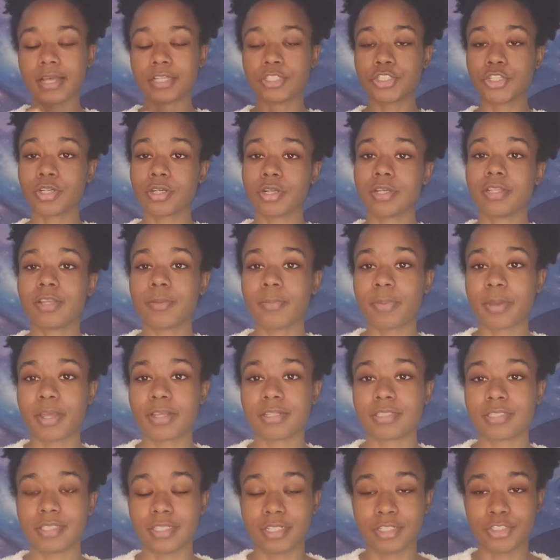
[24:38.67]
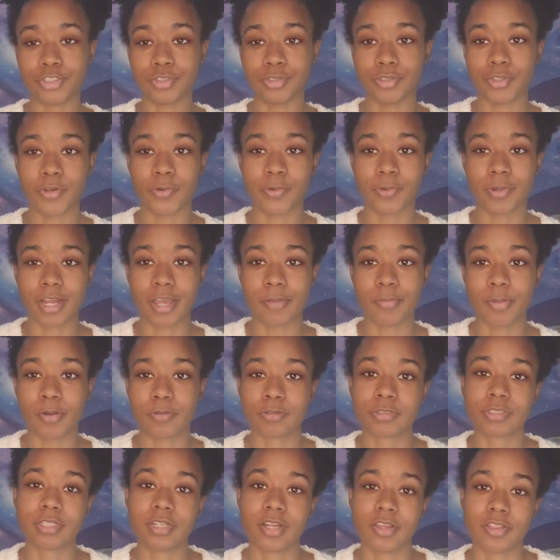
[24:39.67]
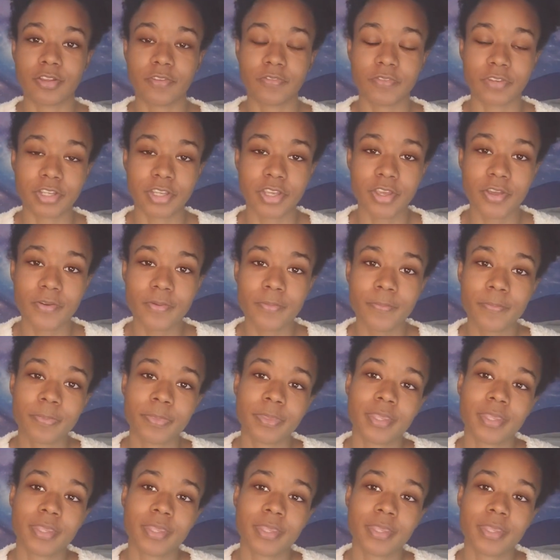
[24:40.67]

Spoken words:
Turn on the bell so that you know when I post another video.